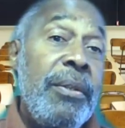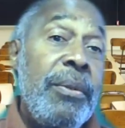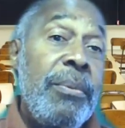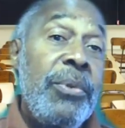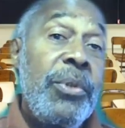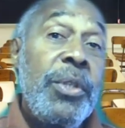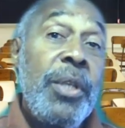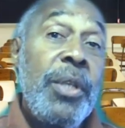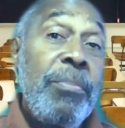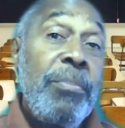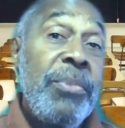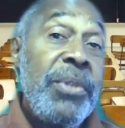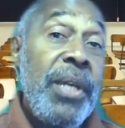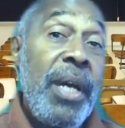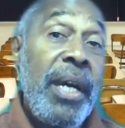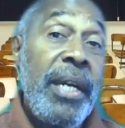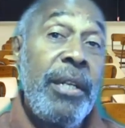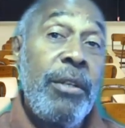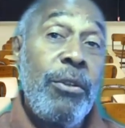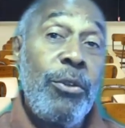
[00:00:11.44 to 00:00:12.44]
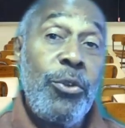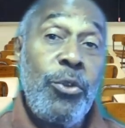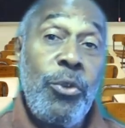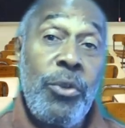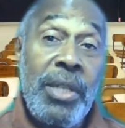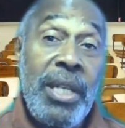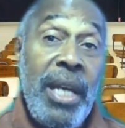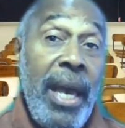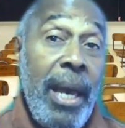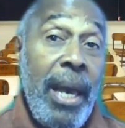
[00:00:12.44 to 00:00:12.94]
subtitles or
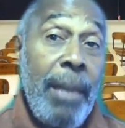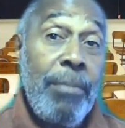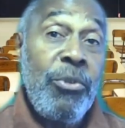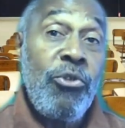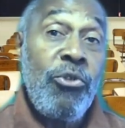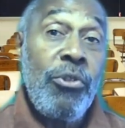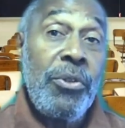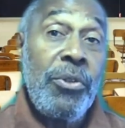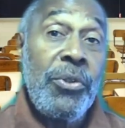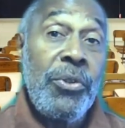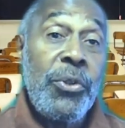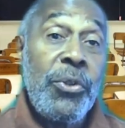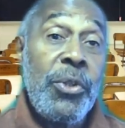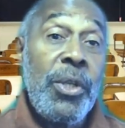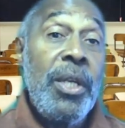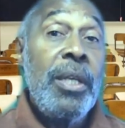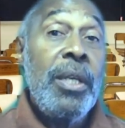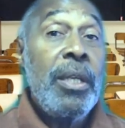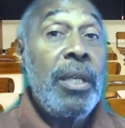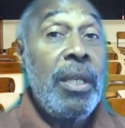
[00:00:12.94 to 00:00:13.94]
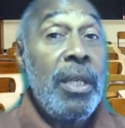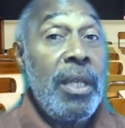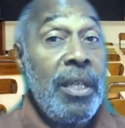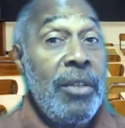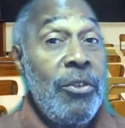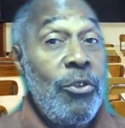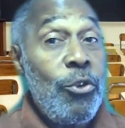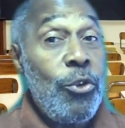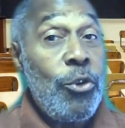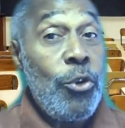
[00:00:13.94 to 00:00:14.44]
captions
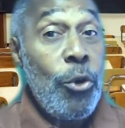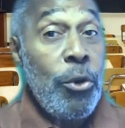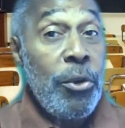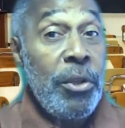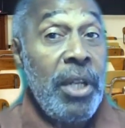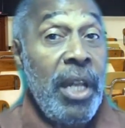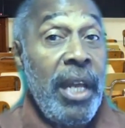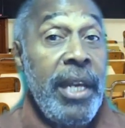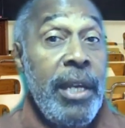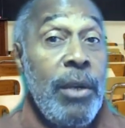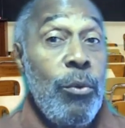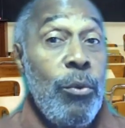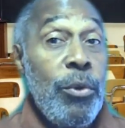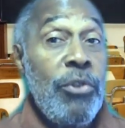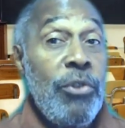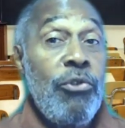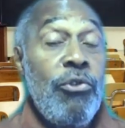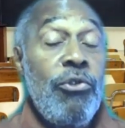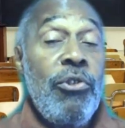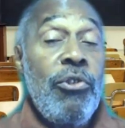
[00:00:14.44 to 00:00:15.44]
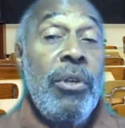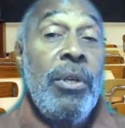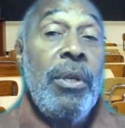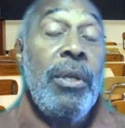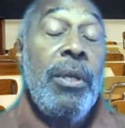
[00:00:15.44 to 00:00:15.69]
in your language